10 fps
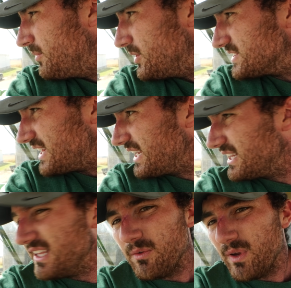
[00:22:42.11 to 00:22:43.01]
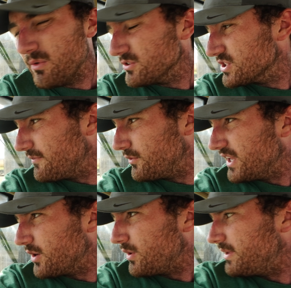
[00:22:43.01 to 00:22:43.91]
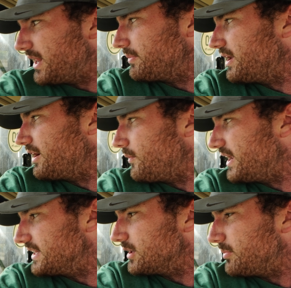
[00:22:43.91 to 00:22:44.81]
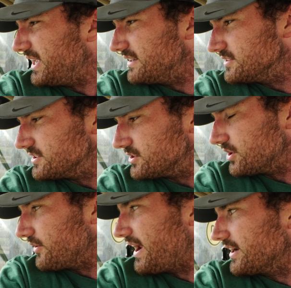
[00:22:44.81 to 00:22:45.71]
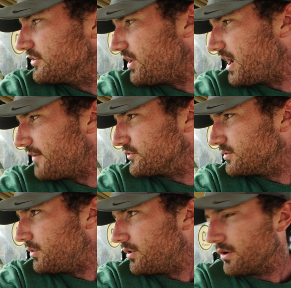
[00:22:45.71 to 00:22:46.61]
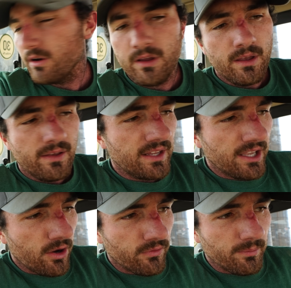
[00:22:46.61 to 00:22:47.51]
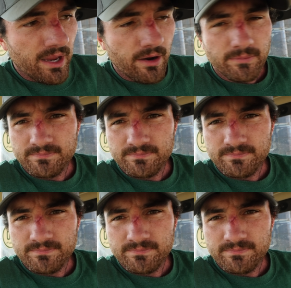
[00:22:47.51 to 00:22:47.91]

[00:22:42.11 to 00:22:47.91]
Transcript: Most likely we will shuffle the equipment up there, wait a little bit so the ground can dry off some more, then go from there.